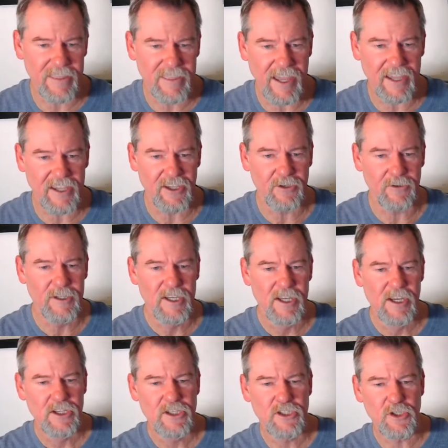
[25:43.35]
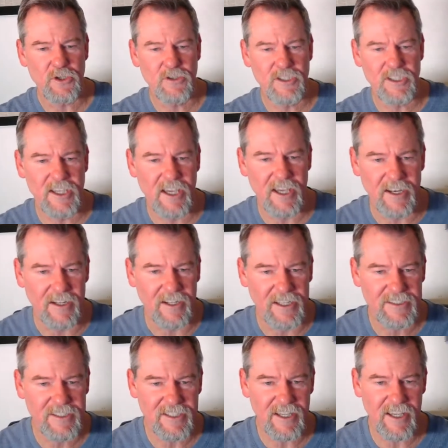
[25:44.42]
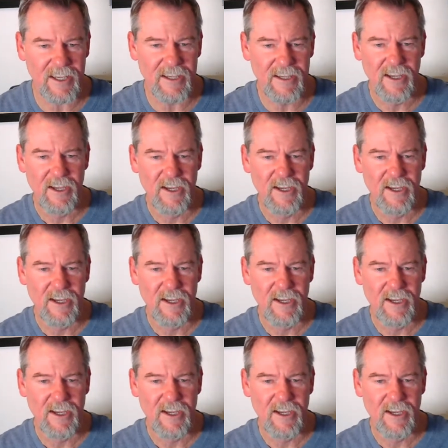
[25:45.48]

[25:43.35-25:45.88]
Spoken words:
Thank you. Susan, let's see.